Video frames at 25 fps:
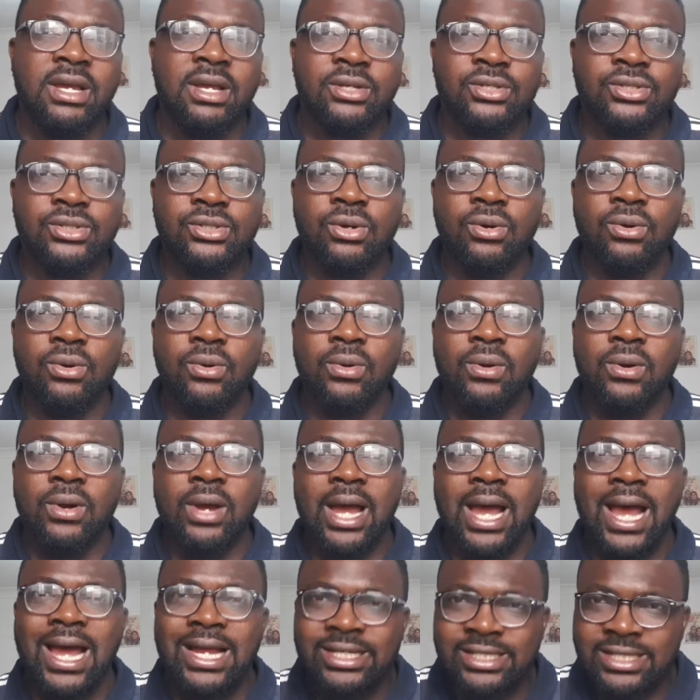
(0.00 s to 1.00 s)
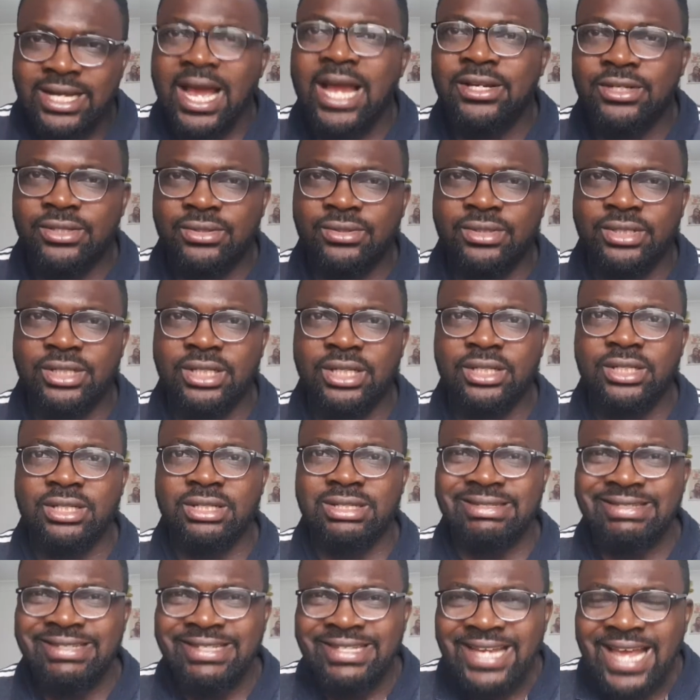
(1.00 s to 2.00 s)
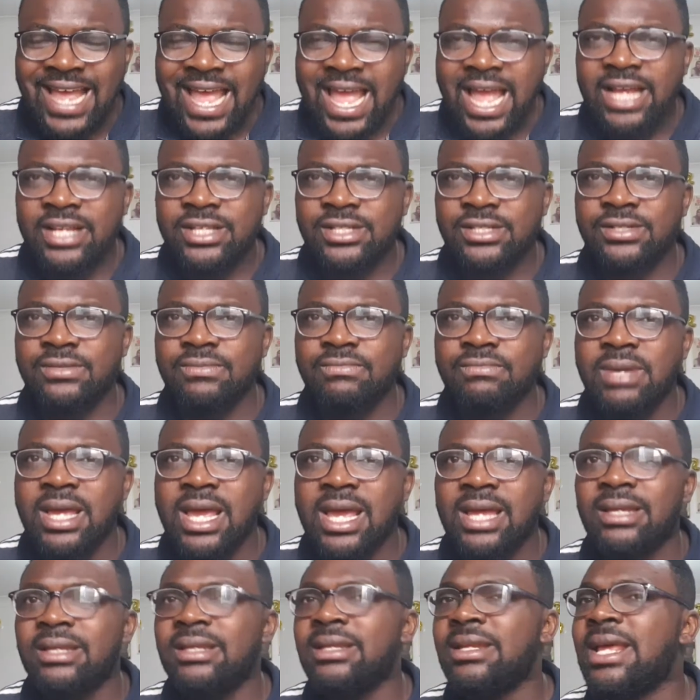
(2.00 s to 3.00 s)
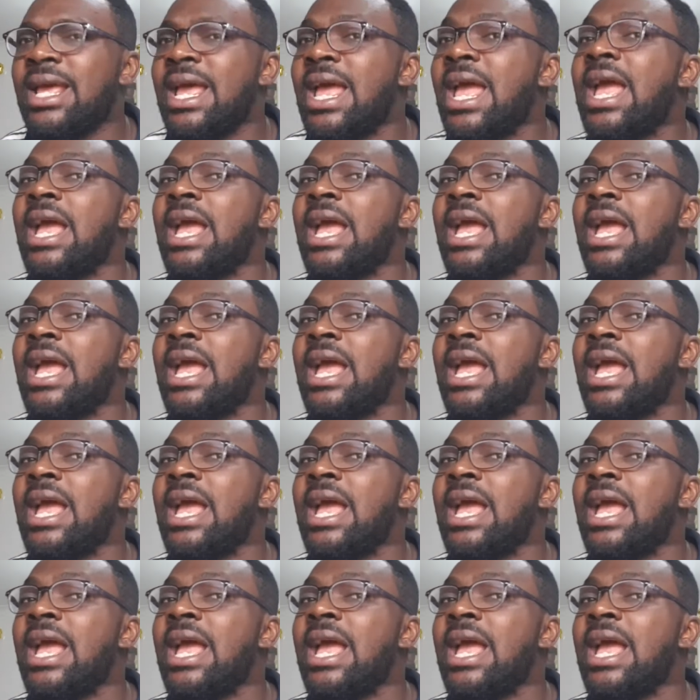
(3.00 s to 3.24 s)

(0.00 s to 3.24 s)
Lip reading: So I titled it The X-Men,